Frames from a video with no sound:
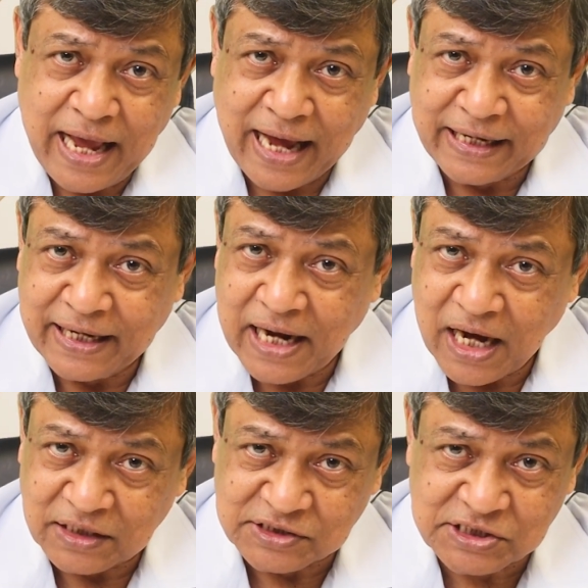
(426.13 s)
and
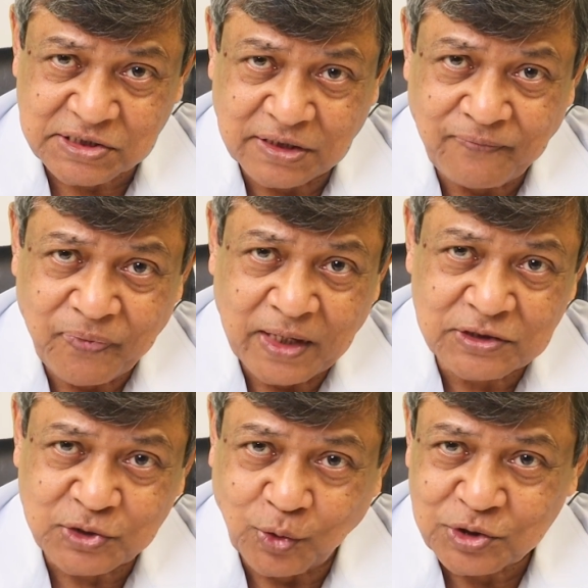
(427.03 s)
enhanced
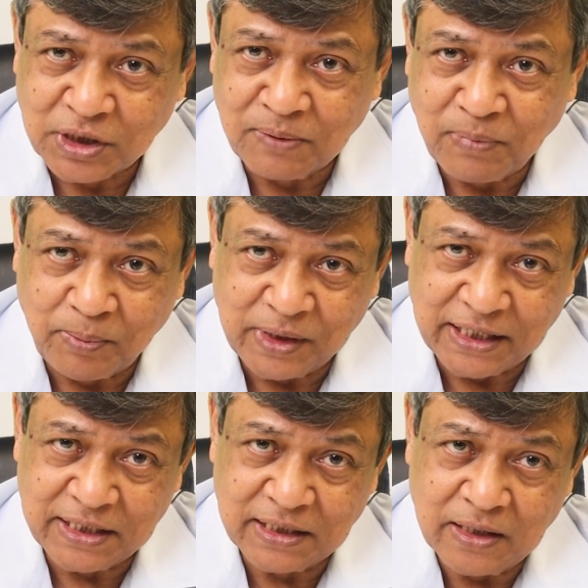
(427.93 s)
social
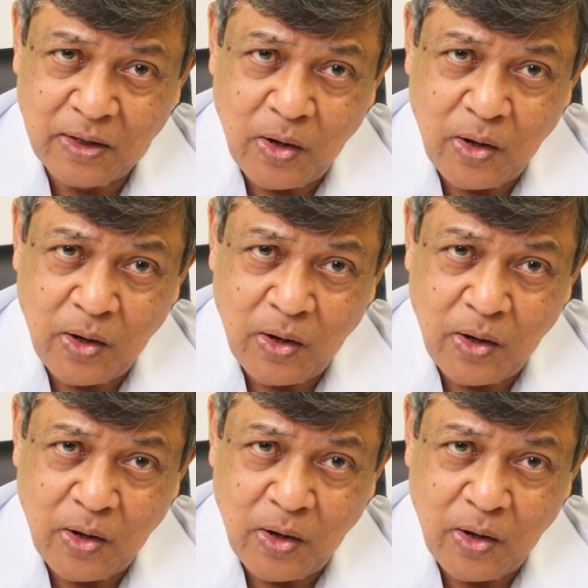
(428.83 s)
mobility,